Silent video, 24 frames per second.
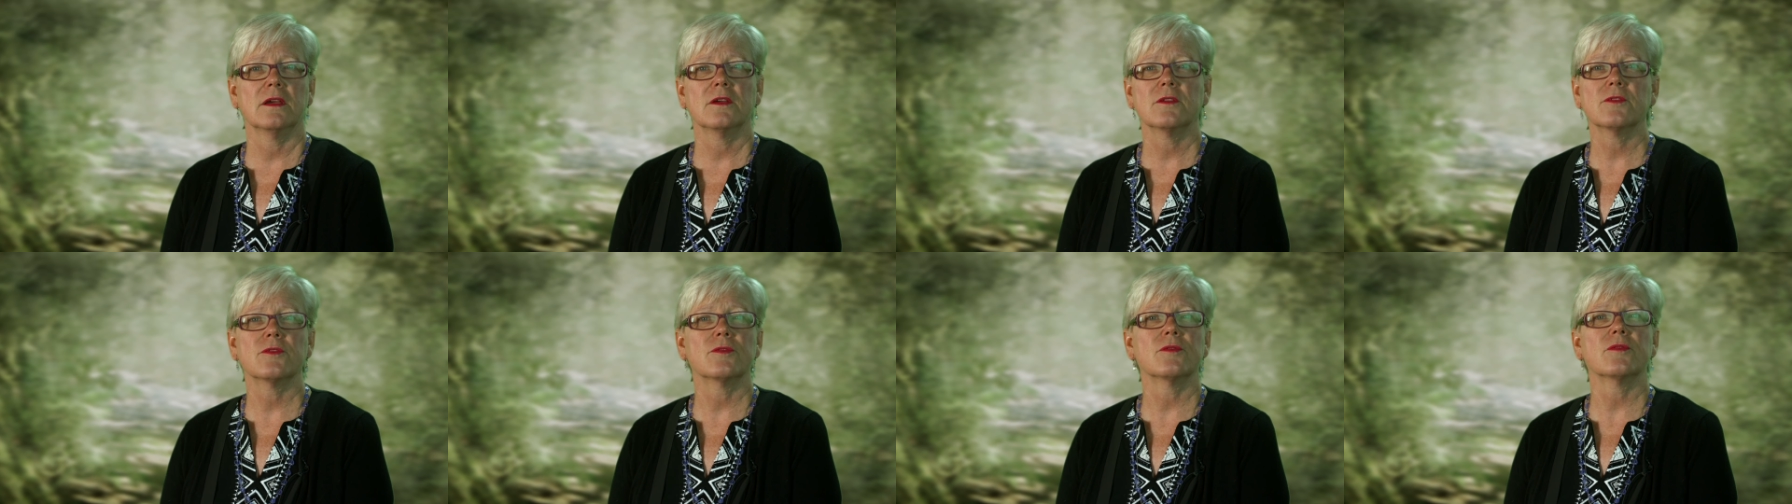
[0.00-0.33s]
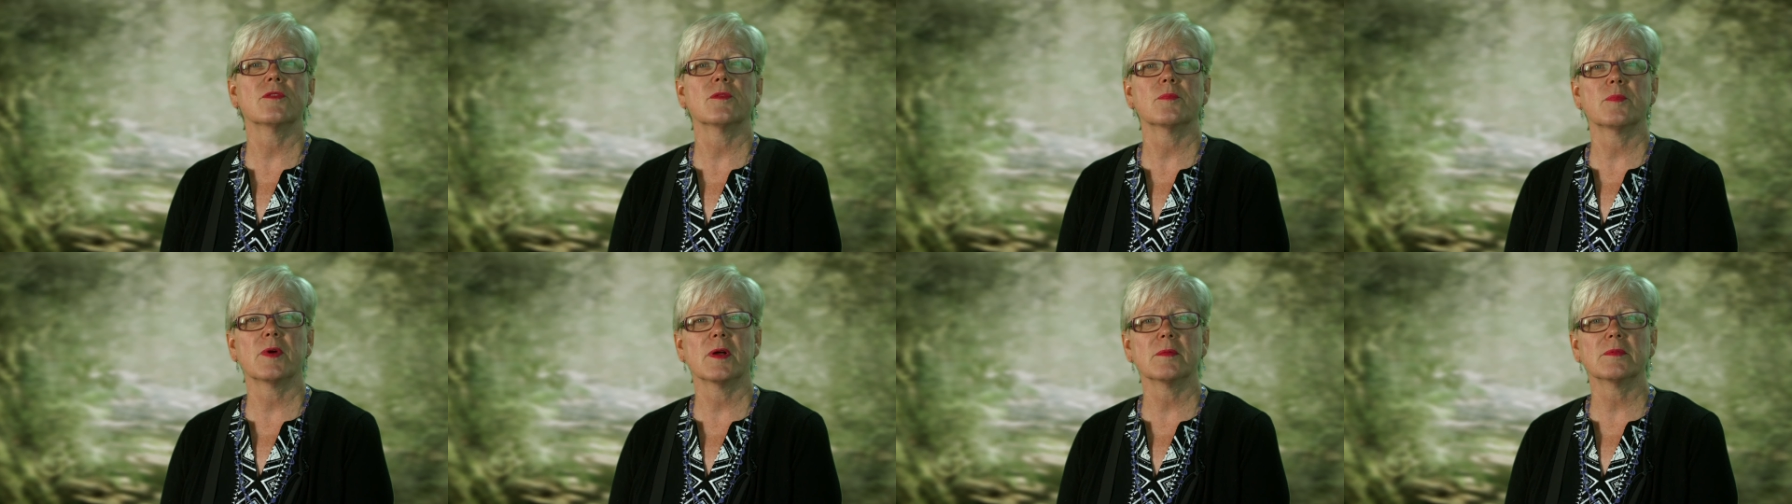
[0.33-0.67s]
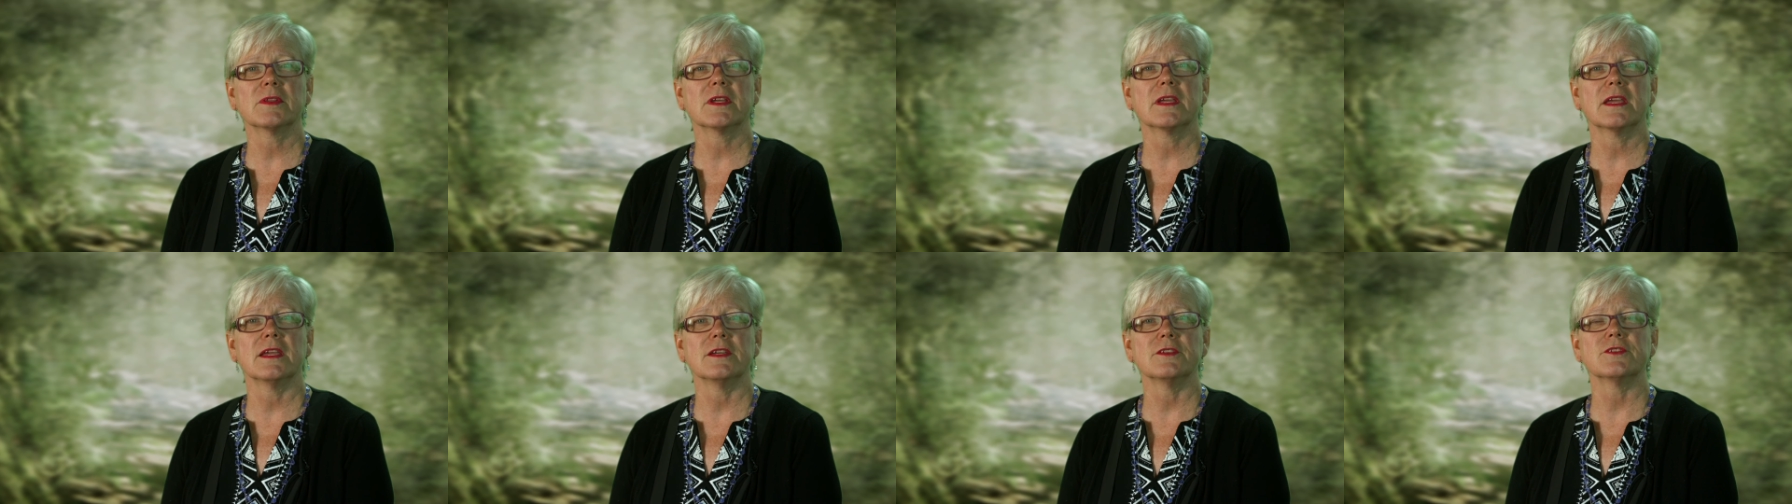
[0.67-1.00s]
through the
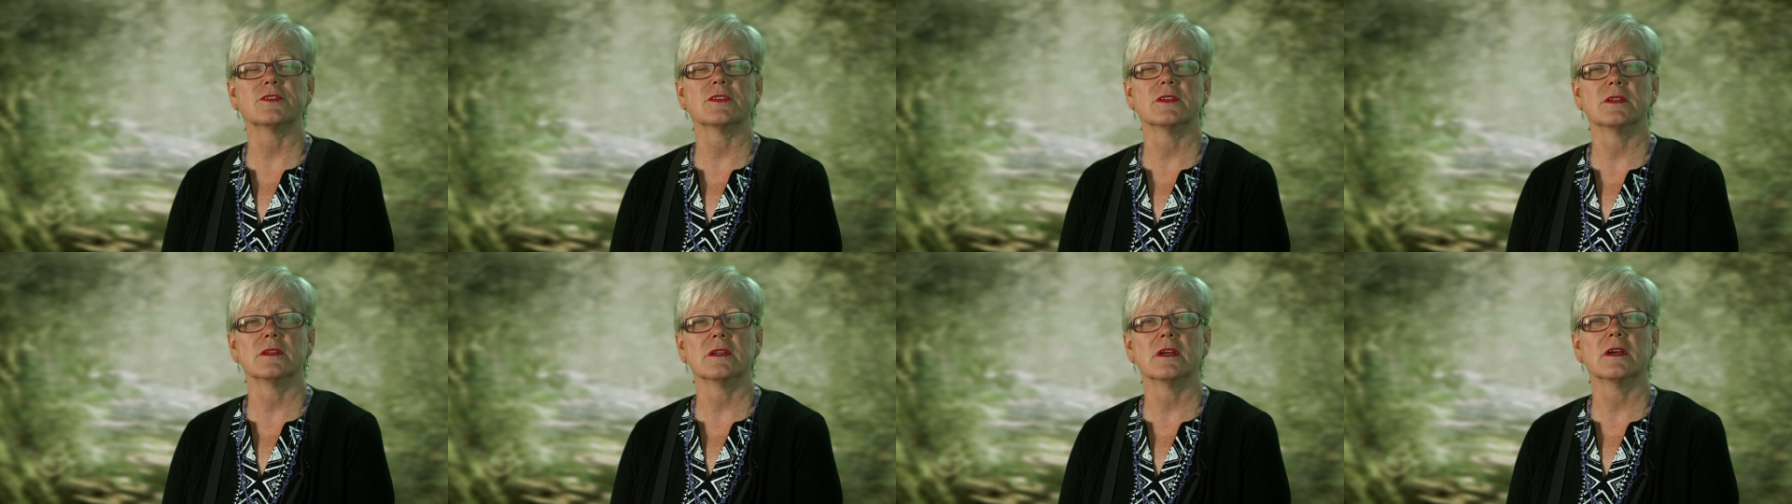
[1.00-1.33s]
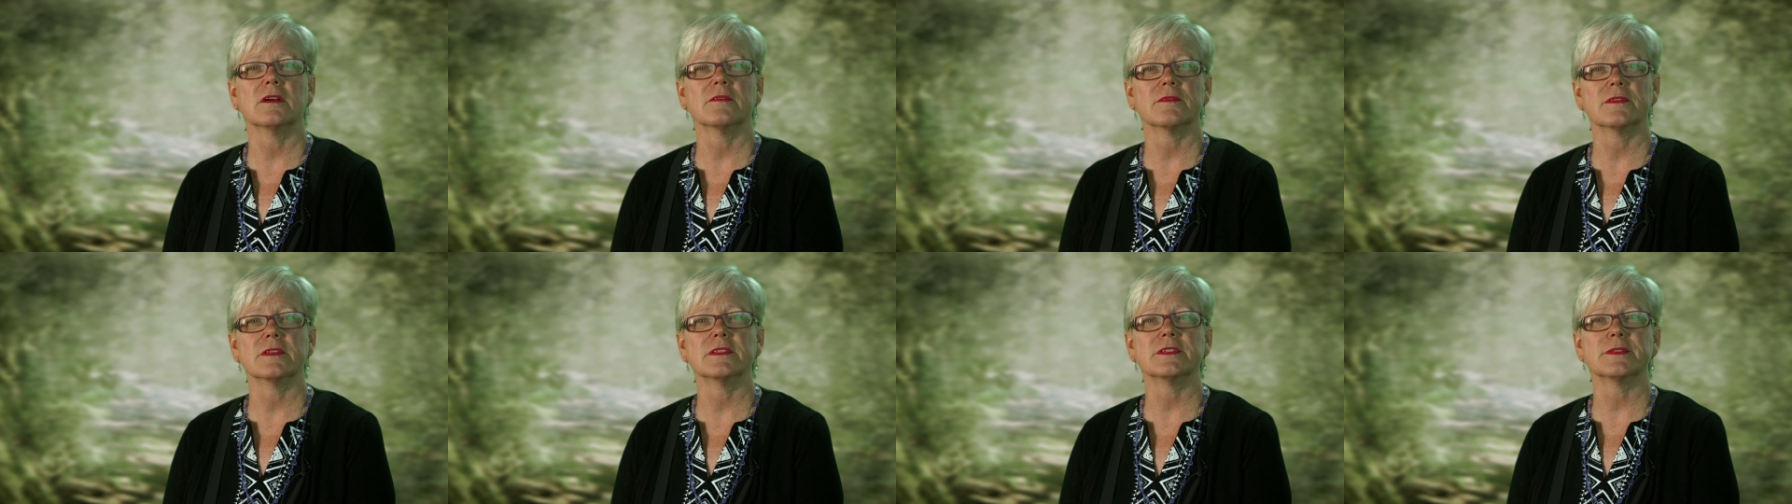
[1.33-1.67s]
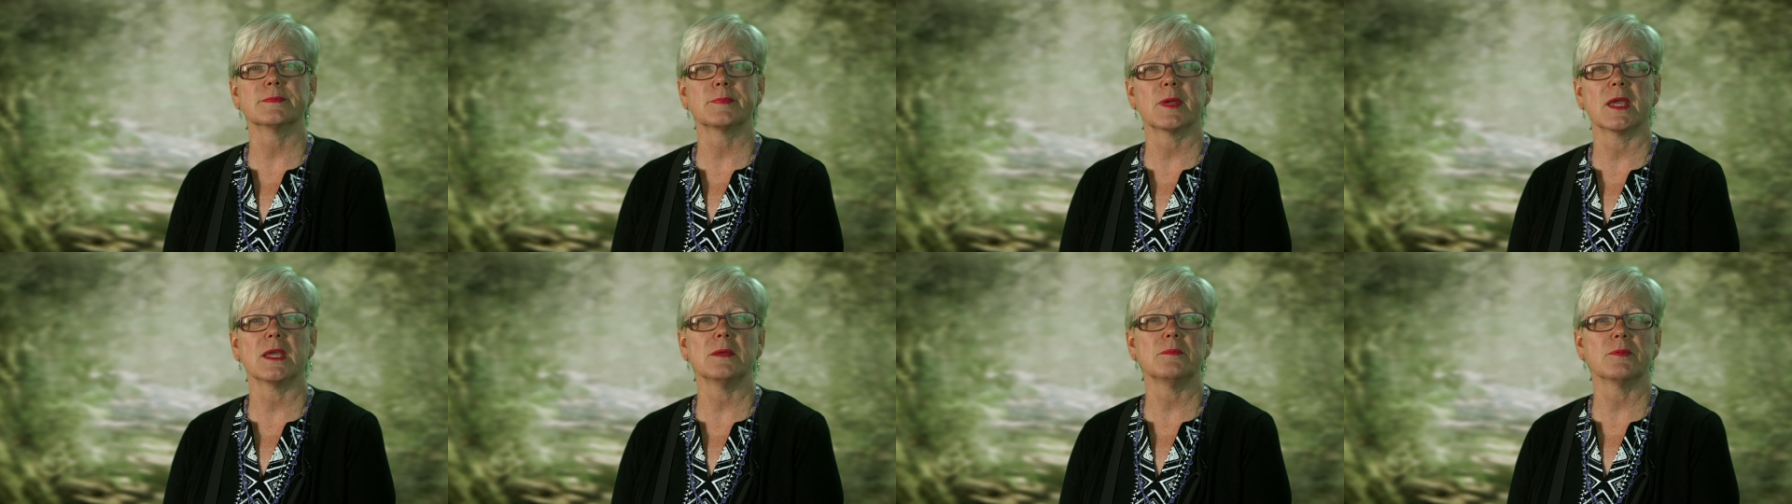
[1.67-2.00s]
publication of this
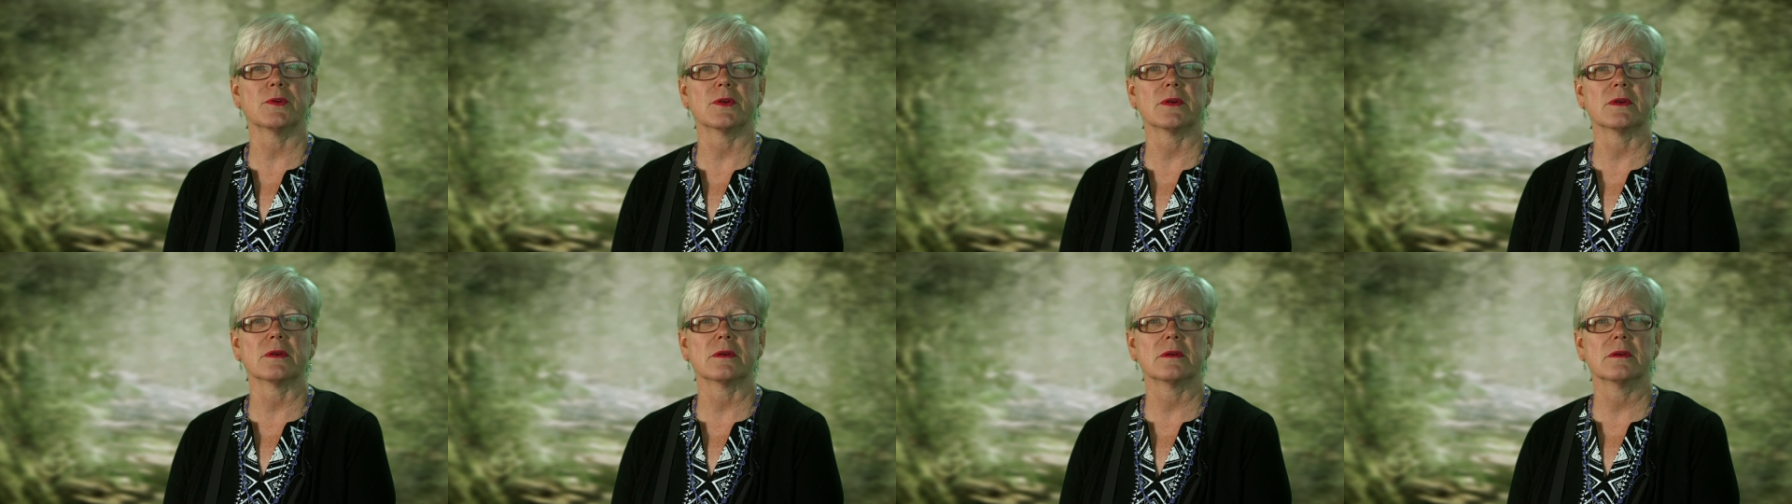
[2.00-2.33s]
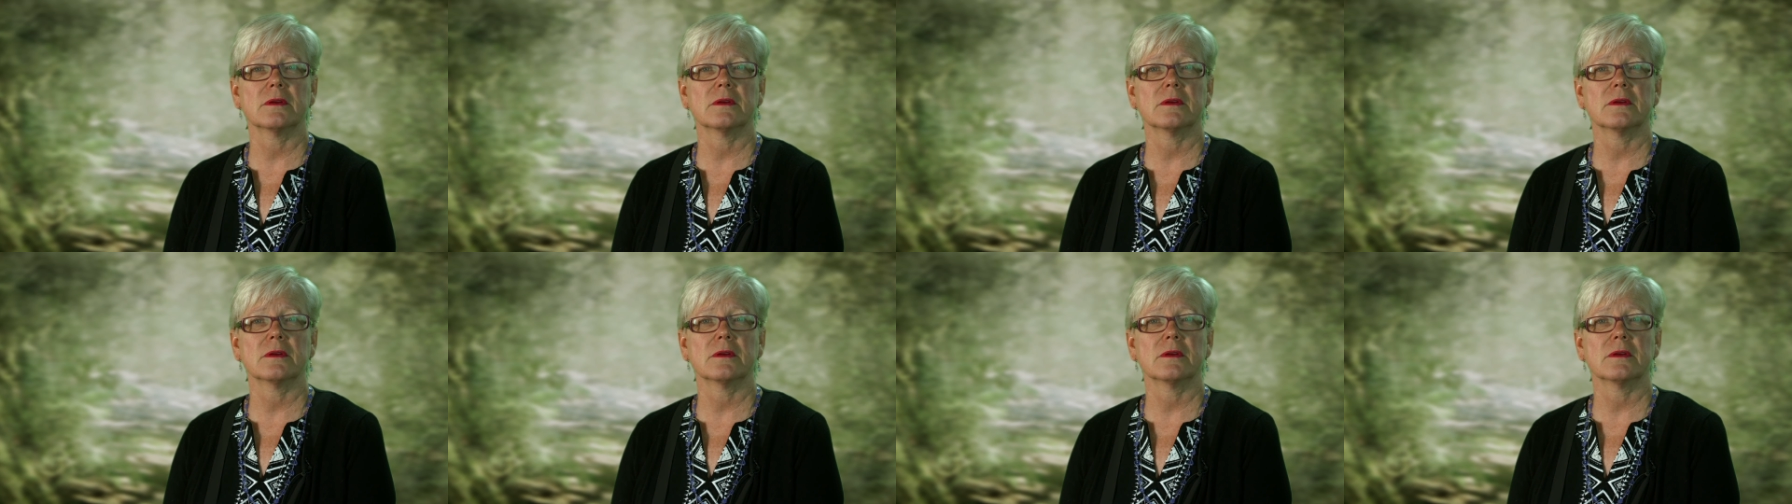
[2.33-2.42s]
paper,